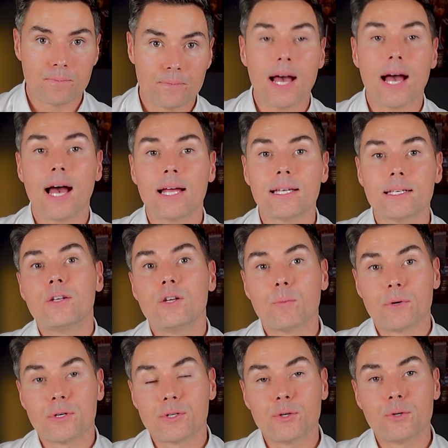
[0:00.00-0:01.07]
And
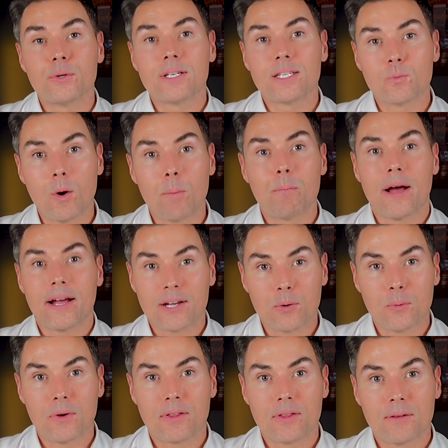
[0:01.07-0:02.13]
number 2 is what bank
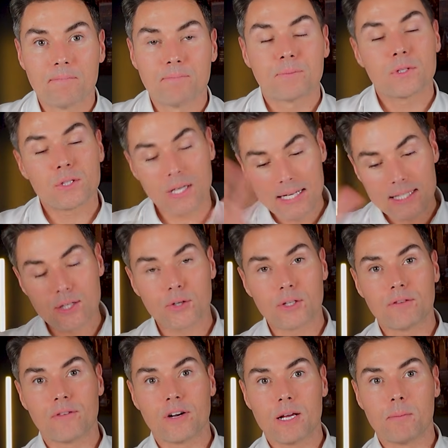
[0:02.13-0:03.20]
you're with. So let's look at the
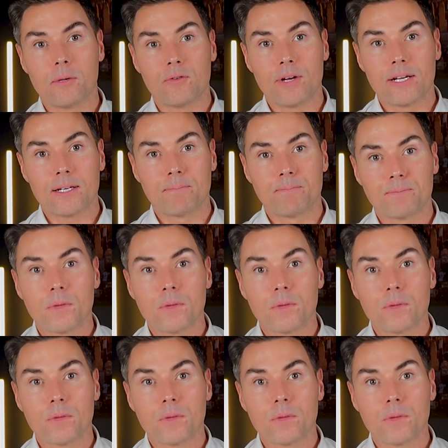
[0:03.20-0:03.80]
variable rate.